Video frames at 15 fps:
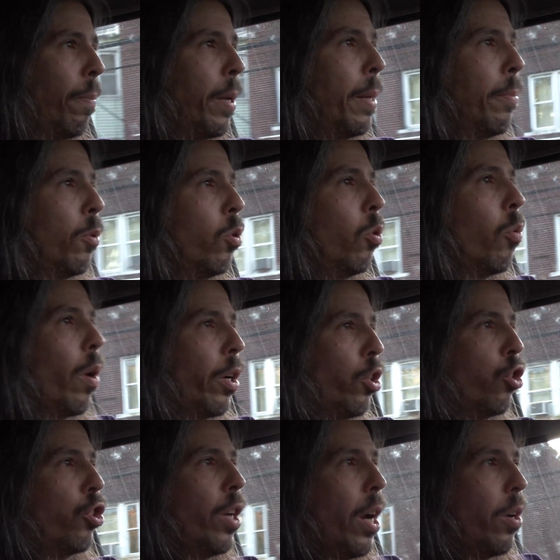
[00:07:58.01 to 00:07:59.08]
people who want to
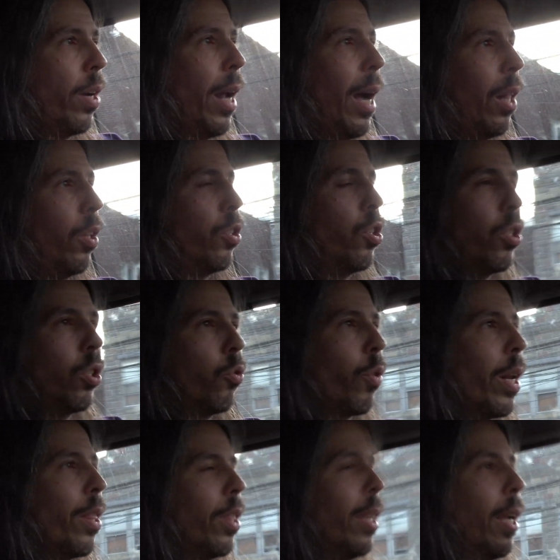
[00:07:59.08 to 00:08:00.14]
share knowledge. It's a
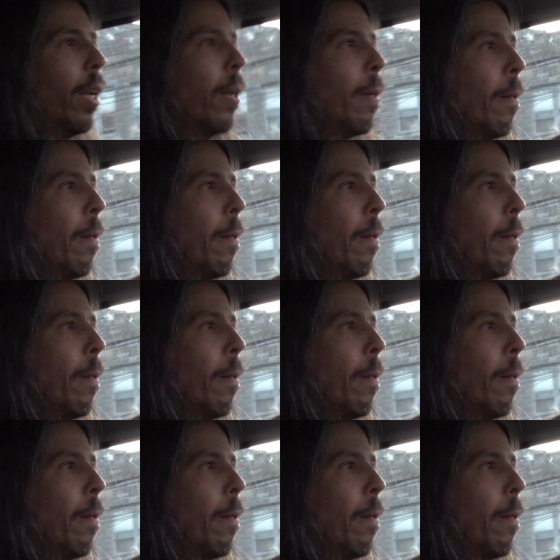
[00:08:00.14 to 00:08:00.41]
great thing.